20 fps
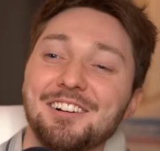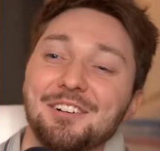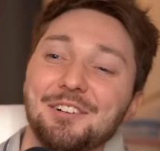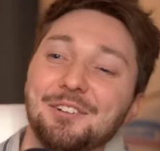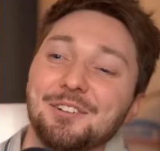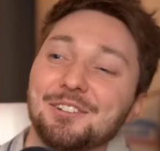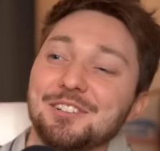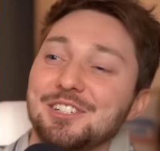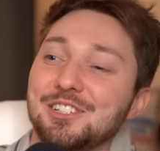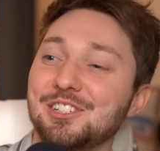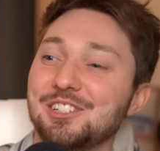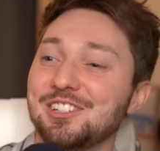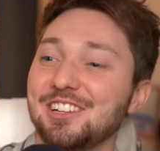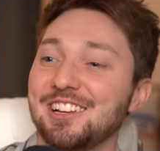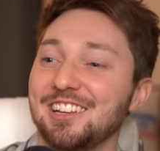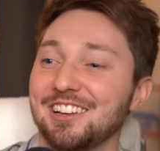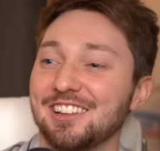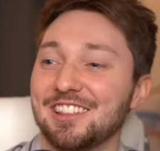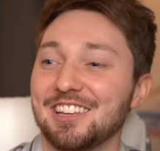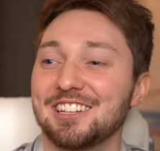Holy shit,
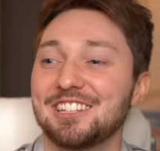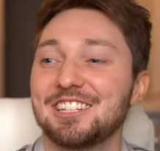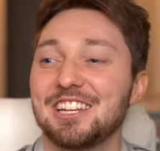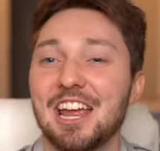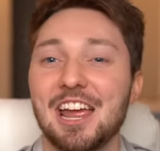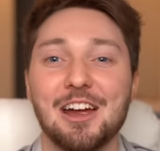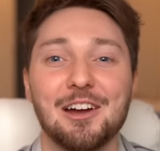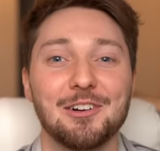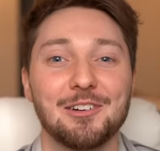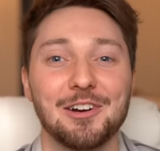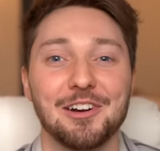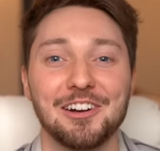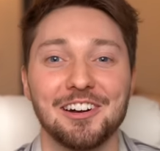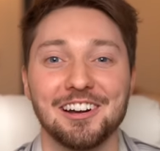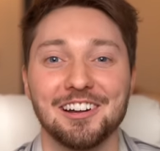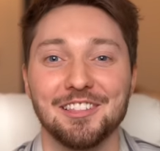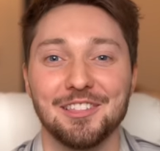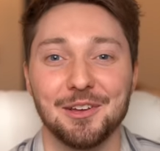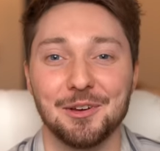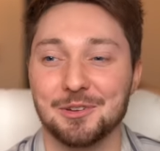the
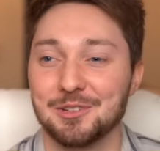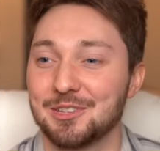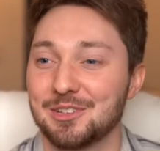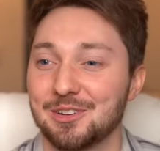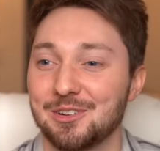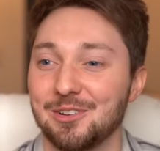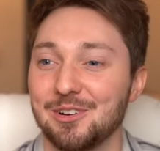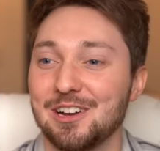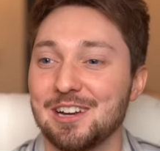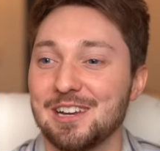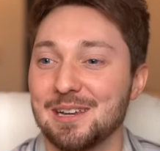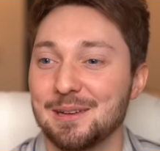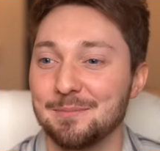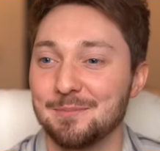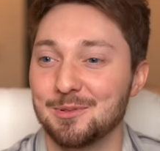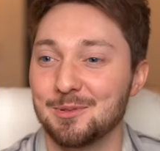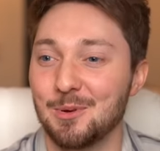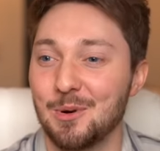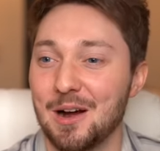terror in those screams,